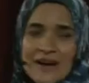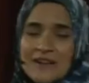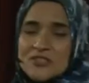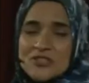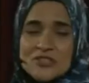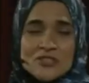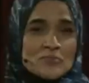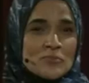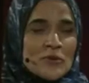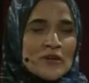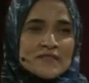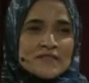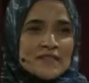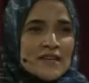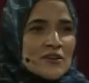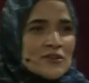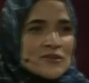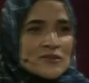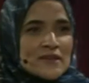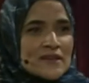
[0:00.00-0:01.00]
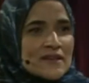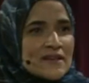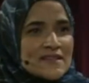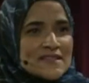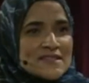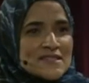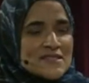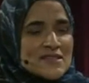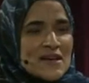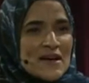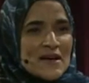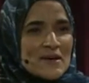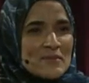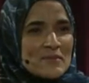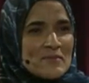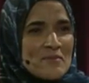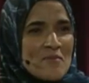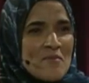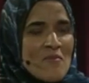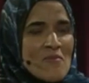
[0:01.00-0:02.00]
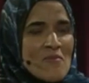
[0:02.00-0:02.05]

I just break down at this time.